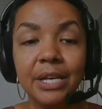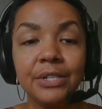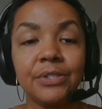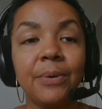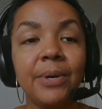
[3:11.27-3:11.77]

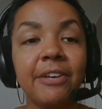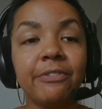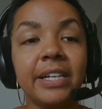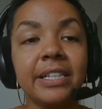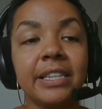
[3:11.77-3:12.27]
So if
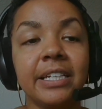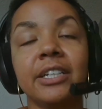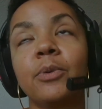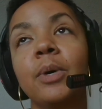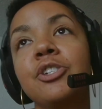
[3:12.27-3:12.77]

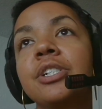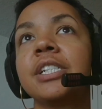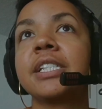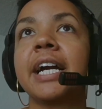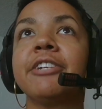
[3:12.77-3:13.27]
the question
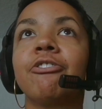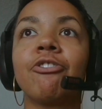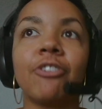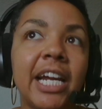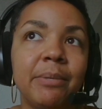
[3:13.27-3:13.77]
is kind of
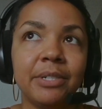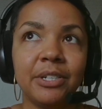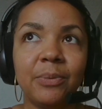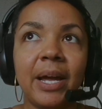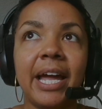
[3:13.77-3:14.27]
framed in
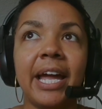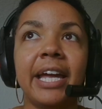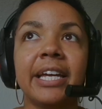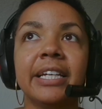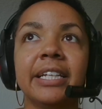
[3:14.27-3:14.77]
a
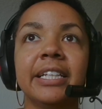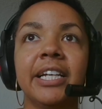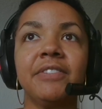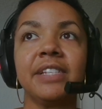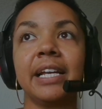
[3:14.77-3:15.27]
way
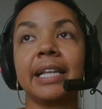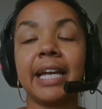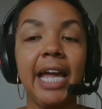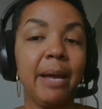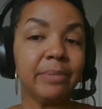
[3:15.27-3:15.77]
of saying like,
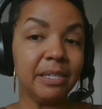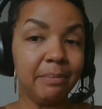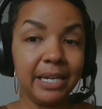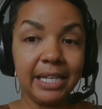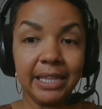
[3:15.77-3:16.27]
hey, I'm
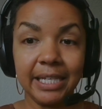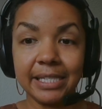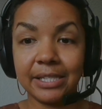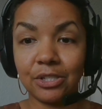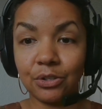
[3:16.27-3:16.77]
submitting
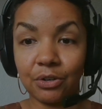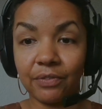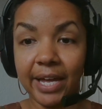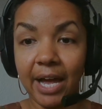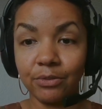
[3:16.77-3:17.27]
this
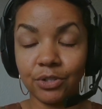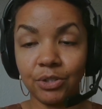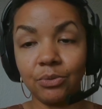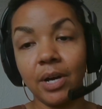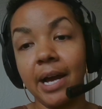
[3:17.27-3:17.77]
survey out to
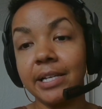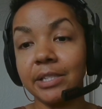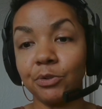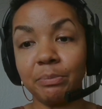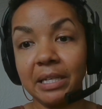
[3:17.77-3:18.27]
you guys,
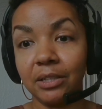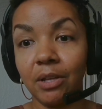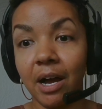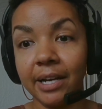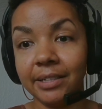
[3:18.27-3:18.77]
it would mean a
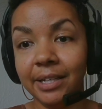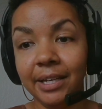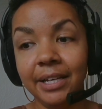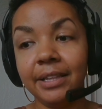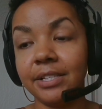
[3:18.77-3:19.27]
lot.
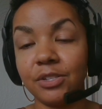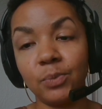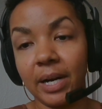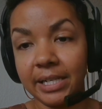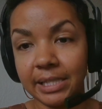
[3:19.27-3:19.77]
This is
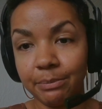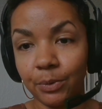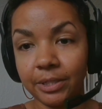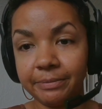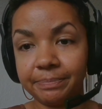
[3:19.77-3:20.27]
why it's
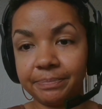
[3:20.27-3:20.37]
important.